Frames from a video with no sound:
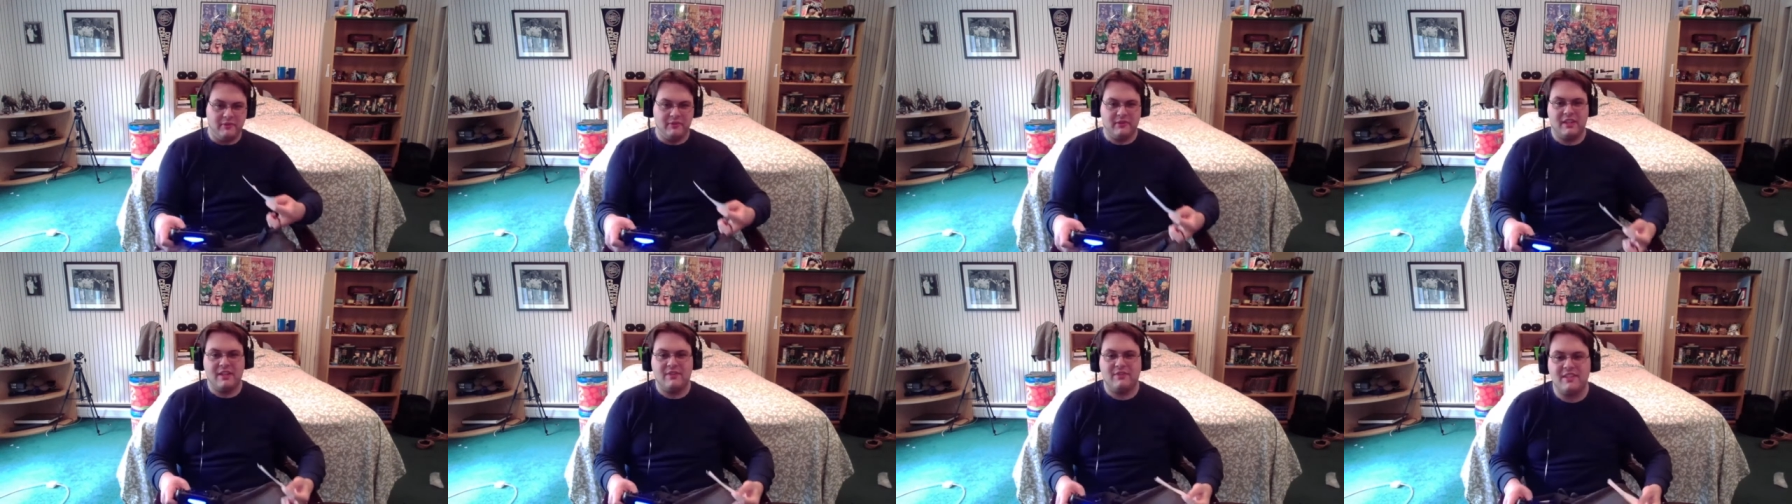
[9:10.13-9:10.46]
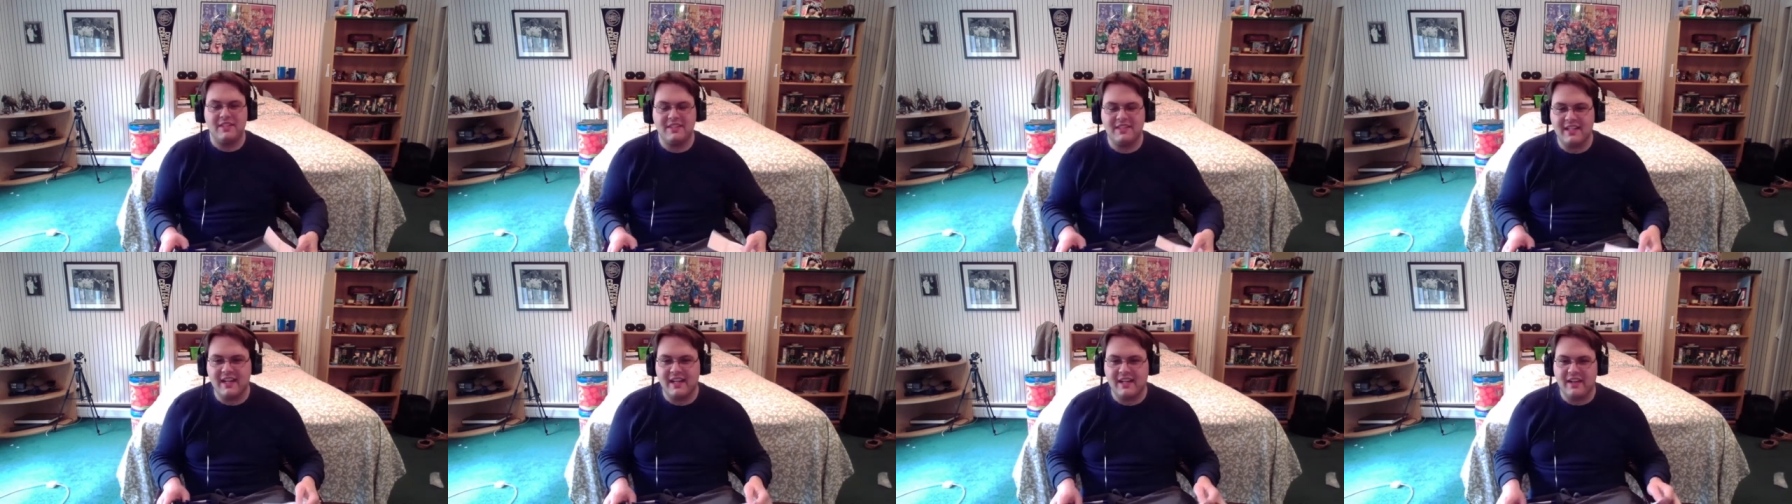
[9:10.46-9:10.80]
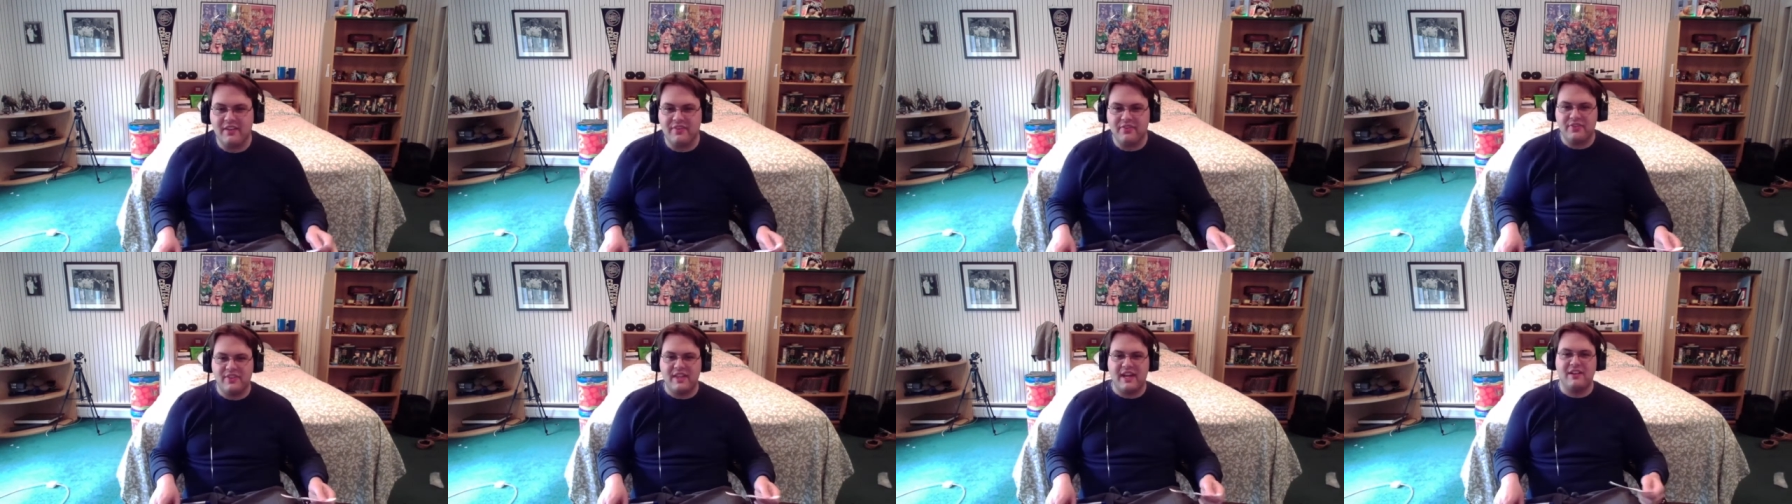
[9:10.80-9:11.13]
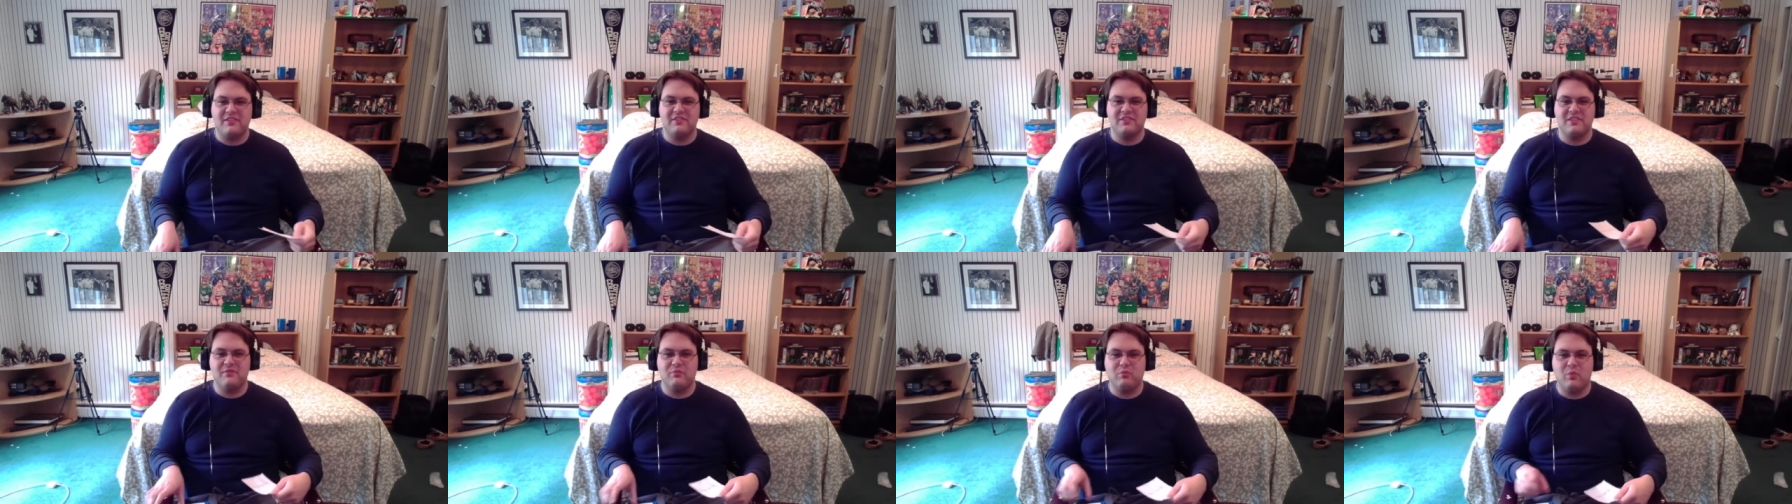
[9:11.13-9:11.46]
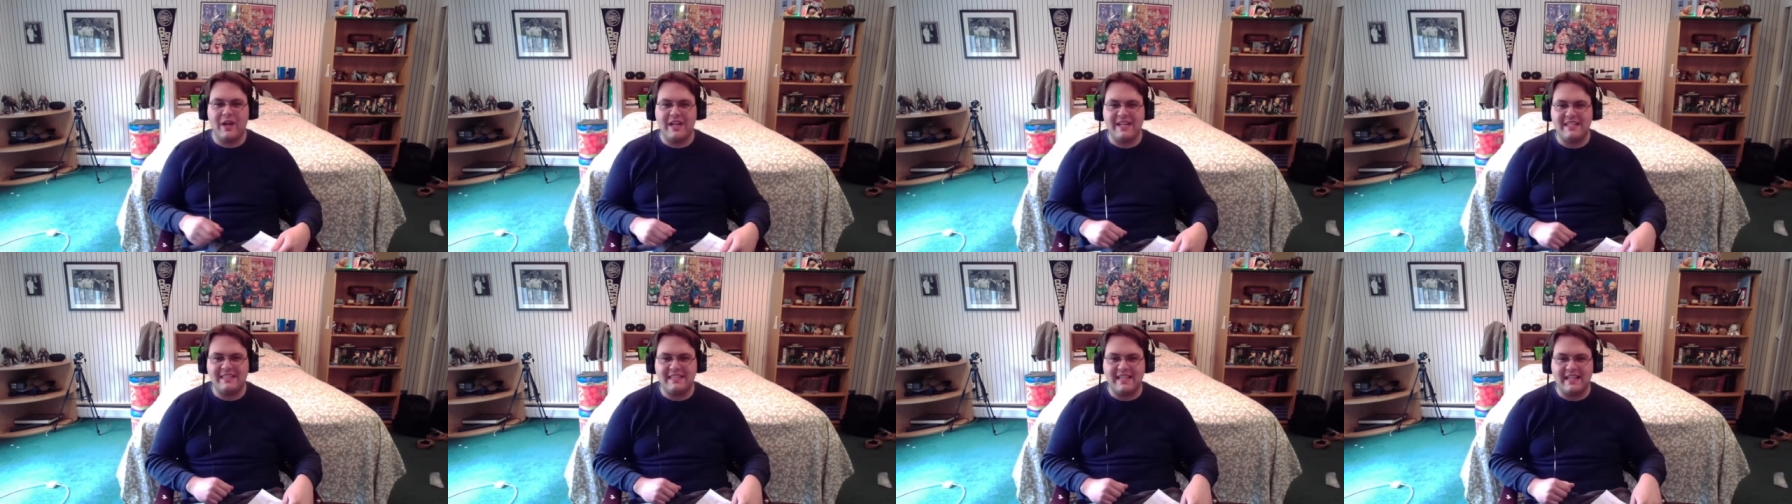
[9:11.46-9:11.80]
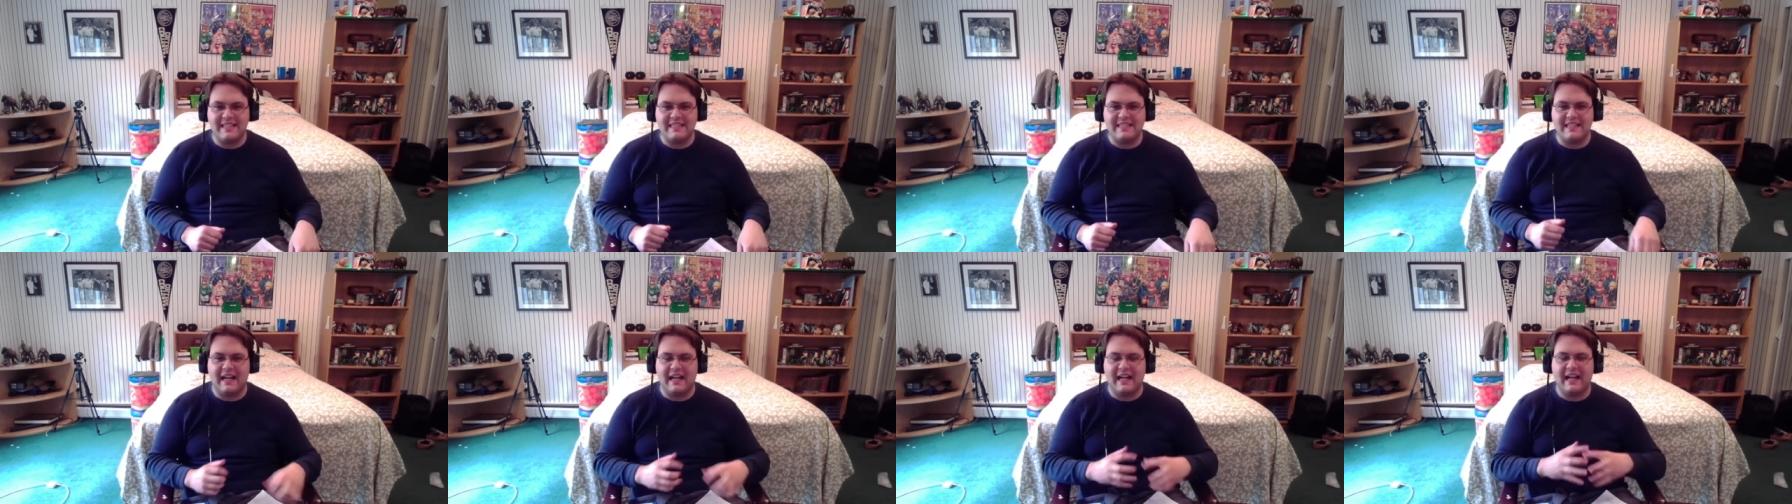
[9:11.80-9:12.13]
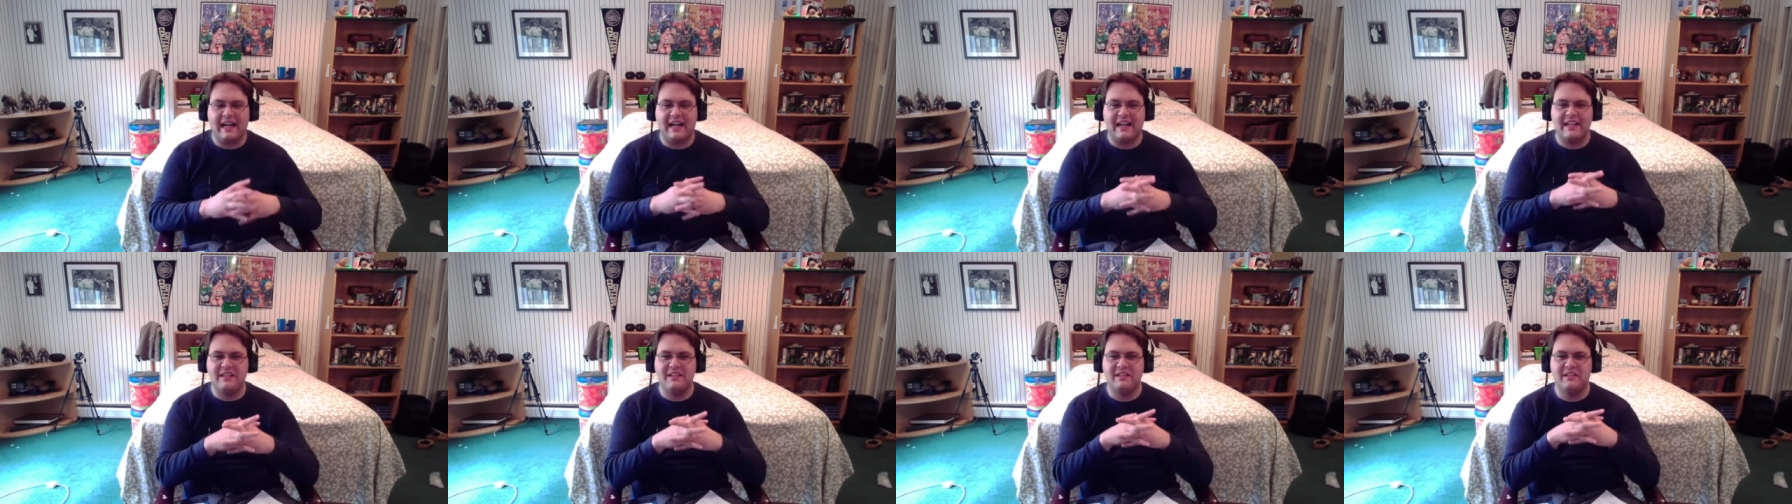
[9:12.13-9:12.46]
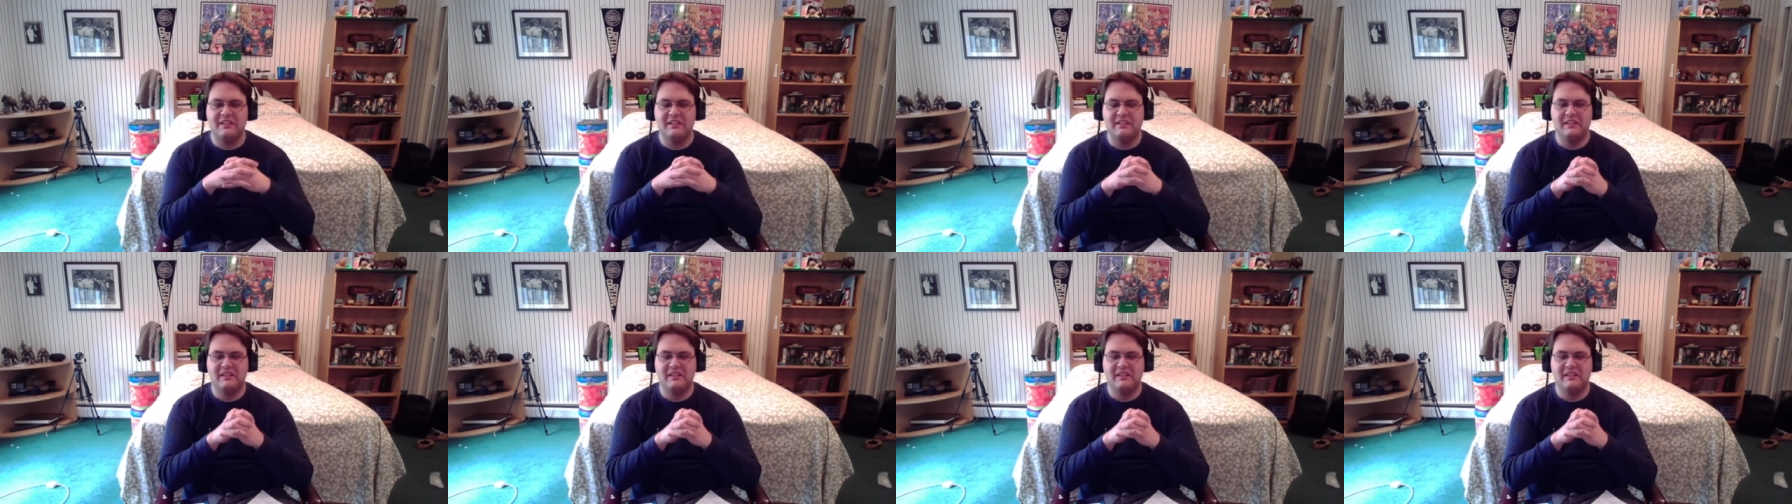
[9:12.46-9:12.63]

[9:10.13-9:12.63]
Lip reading: give this guy 1,000 ways to die.